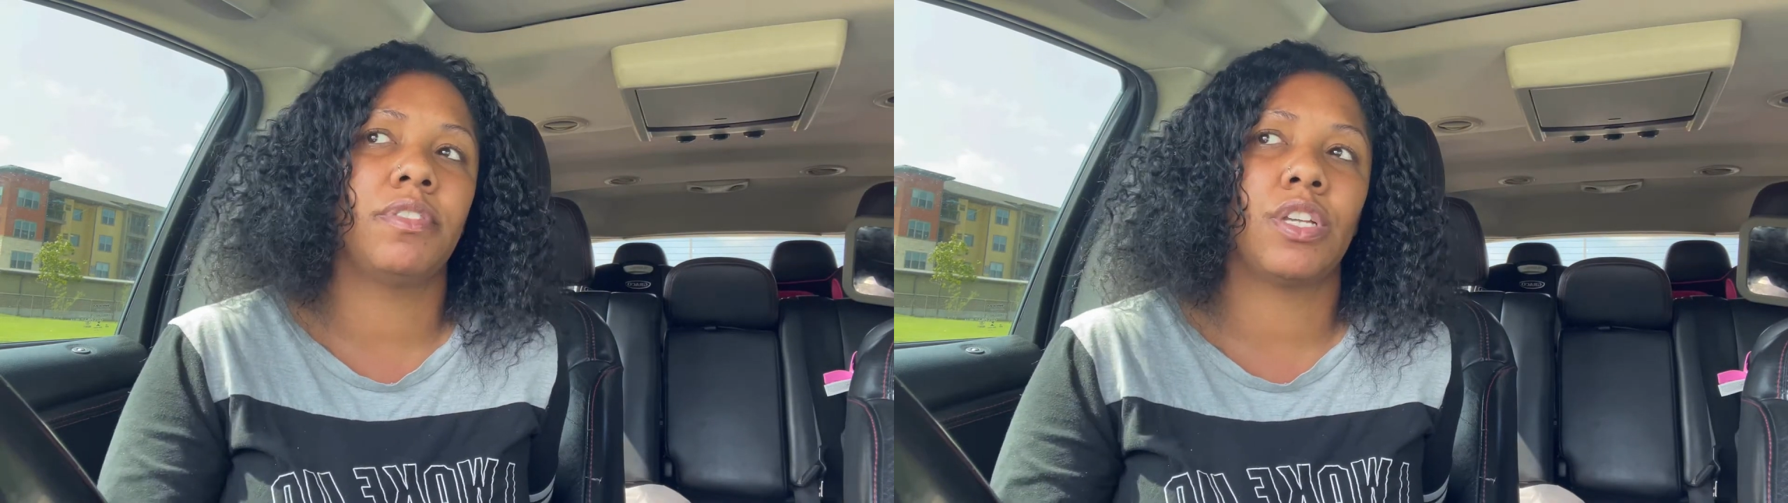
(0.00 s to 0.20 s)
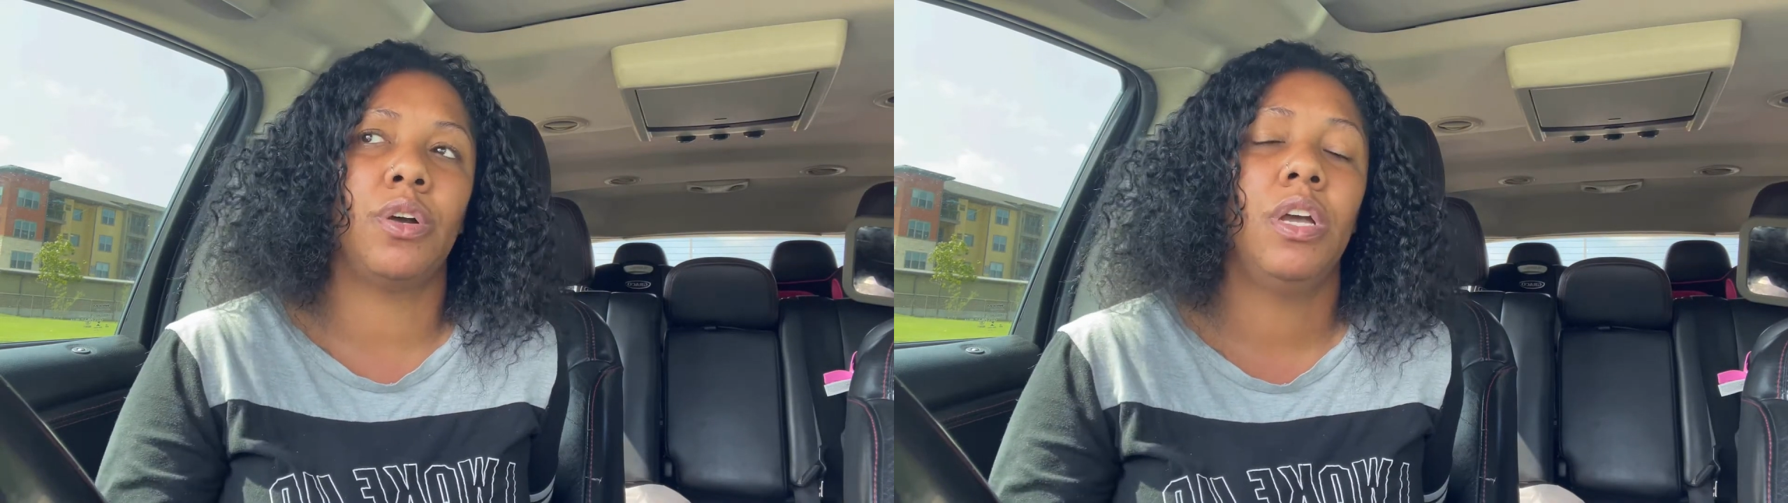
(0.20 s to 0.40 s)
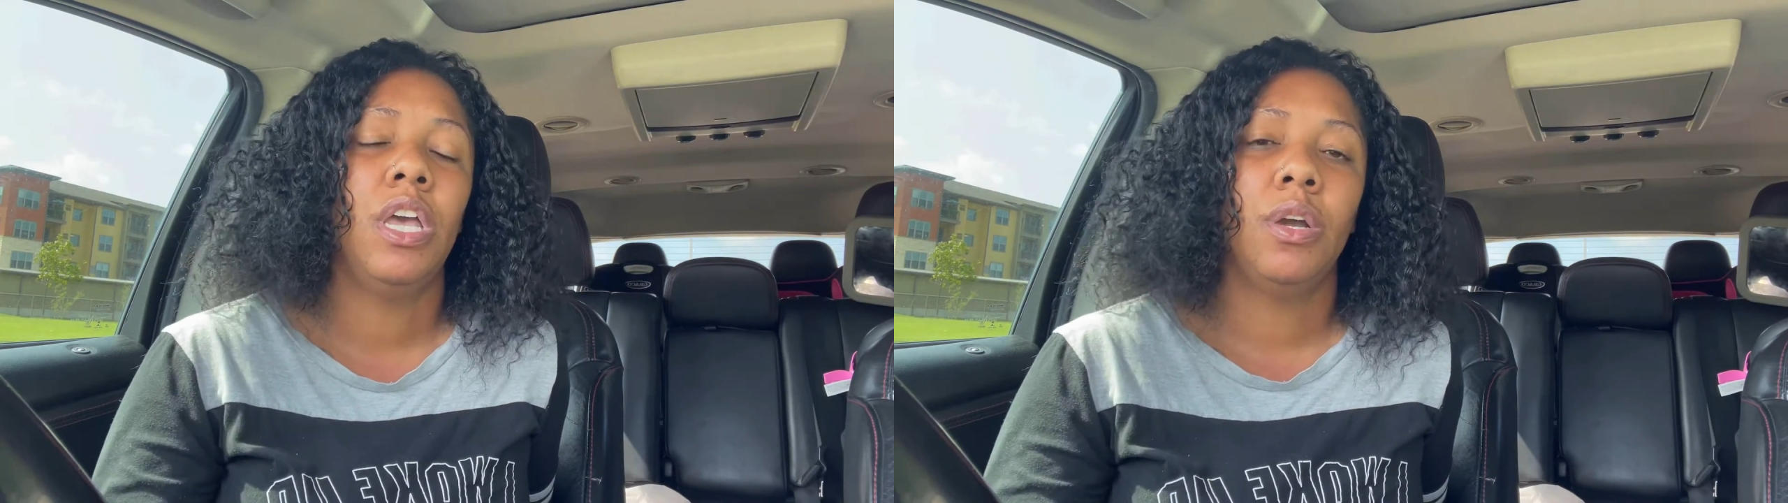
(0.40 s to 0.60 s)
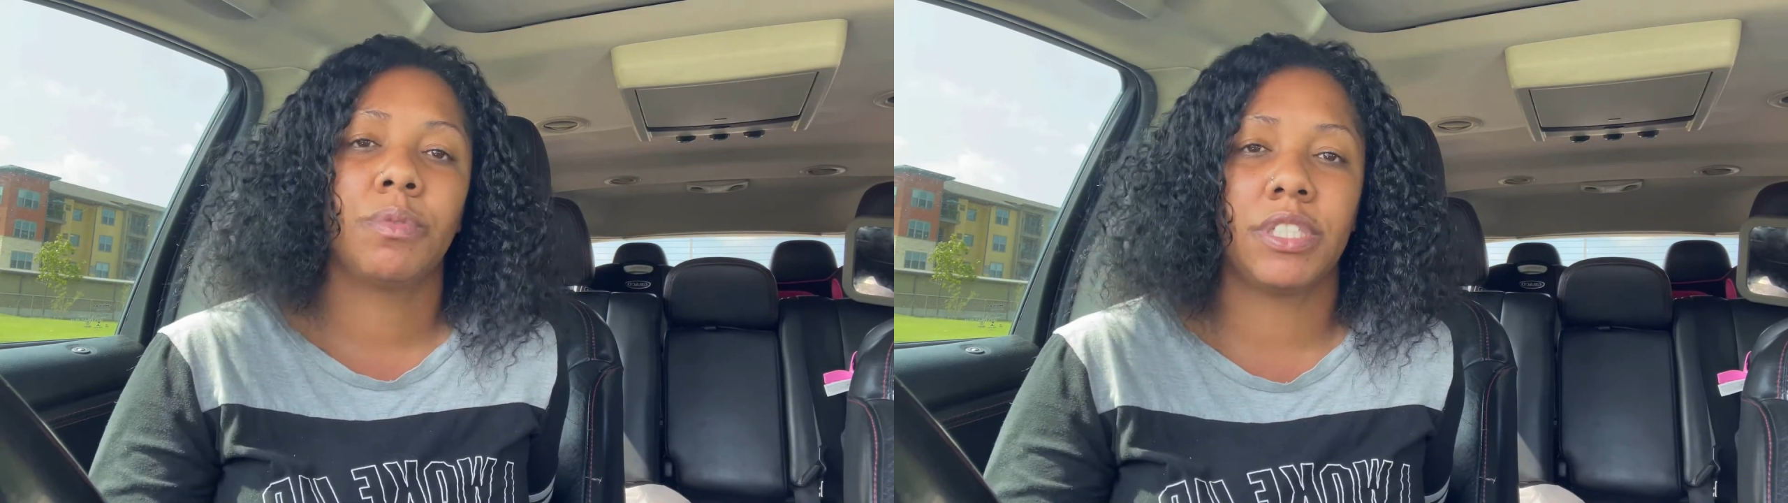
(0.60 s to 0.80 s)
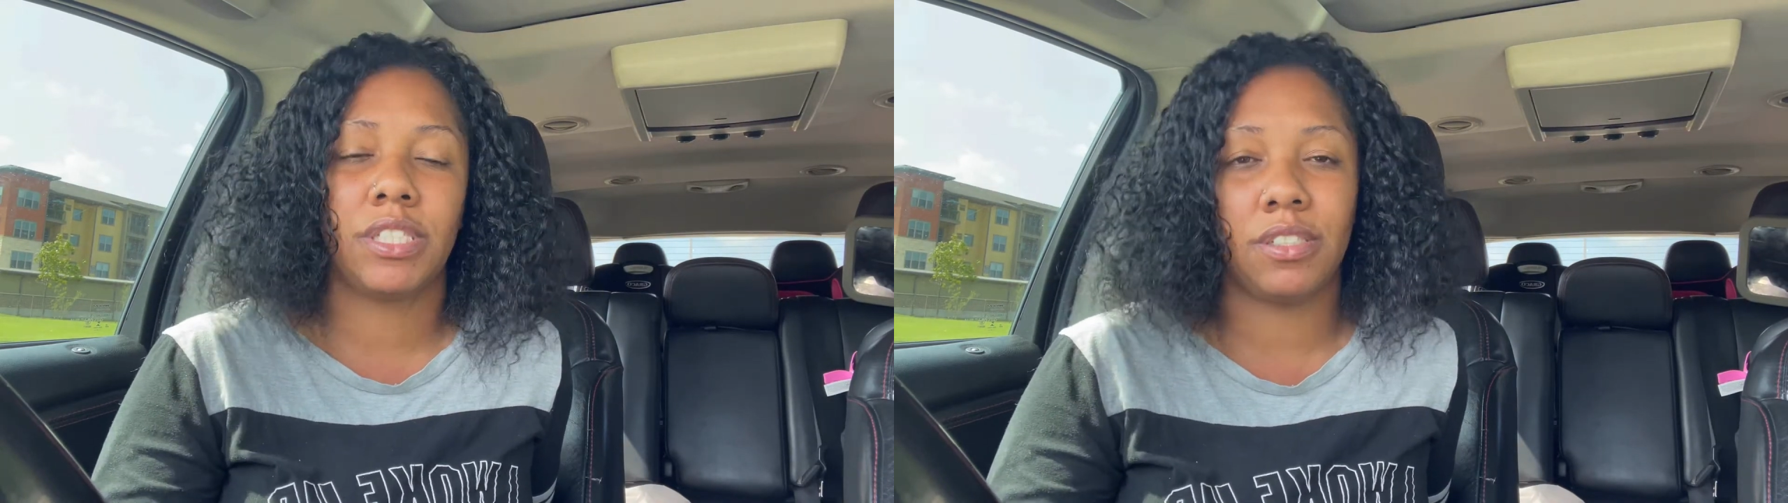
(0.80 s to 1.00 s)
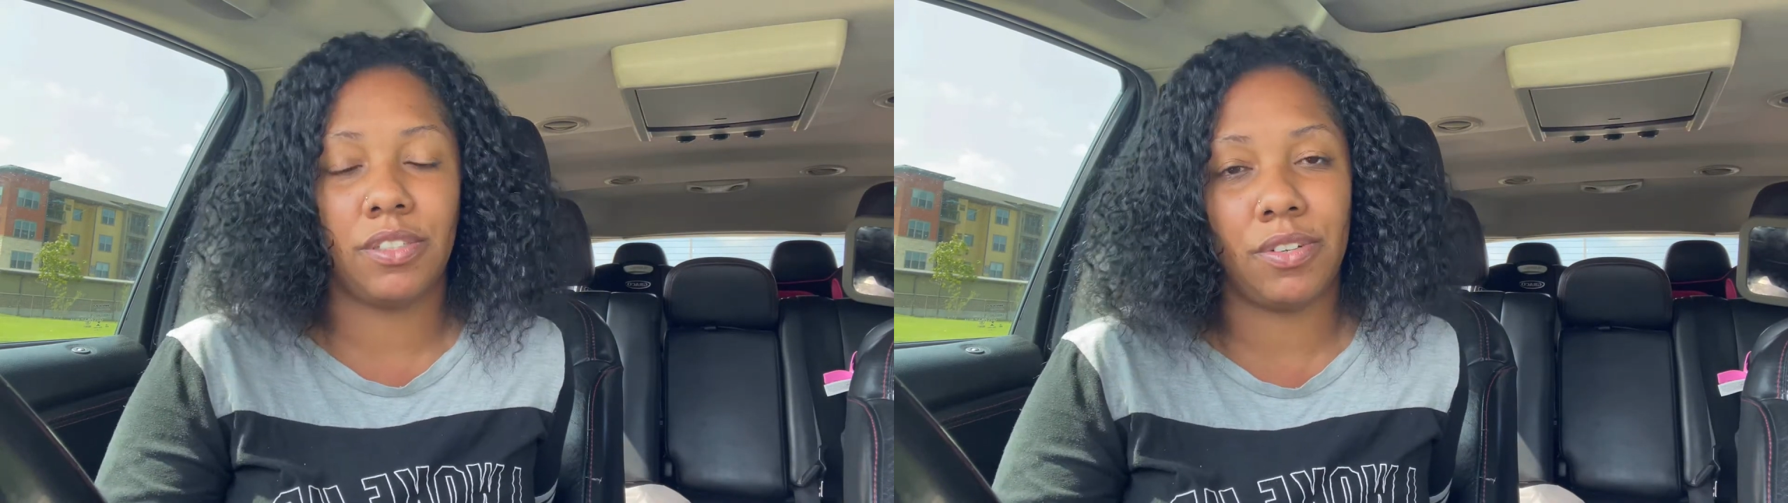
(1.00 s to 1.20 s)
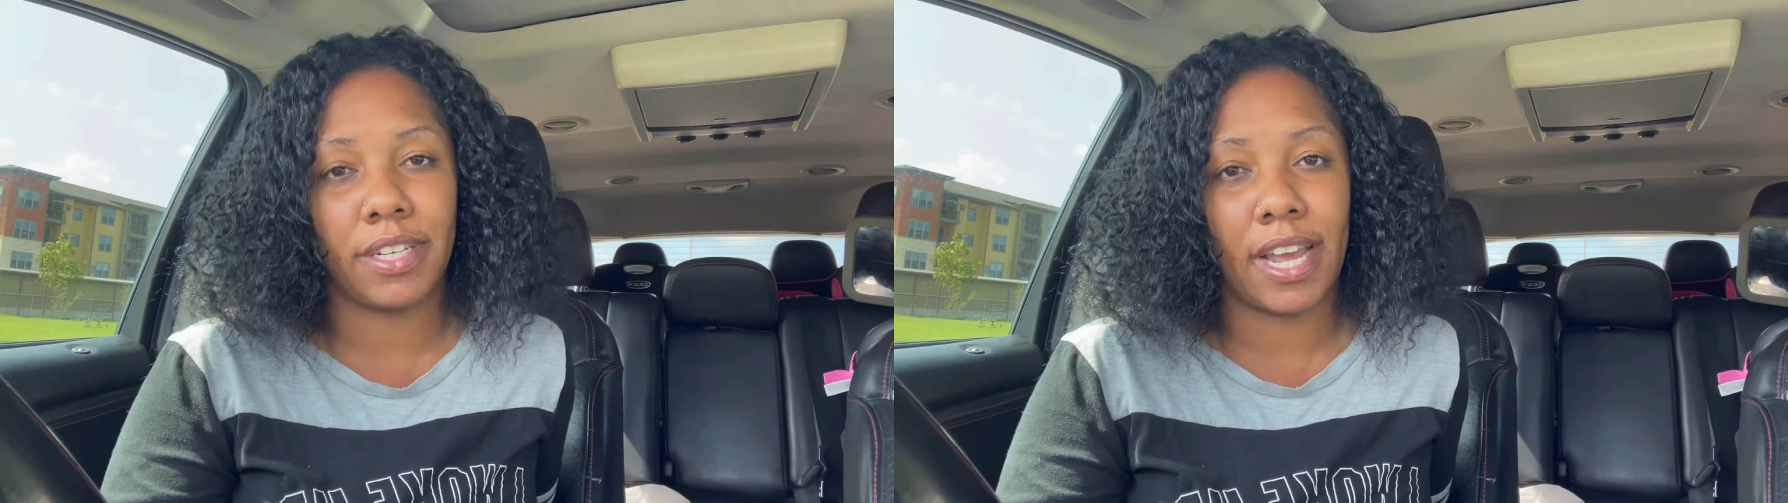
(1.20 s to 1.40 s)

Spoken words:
So we're still doing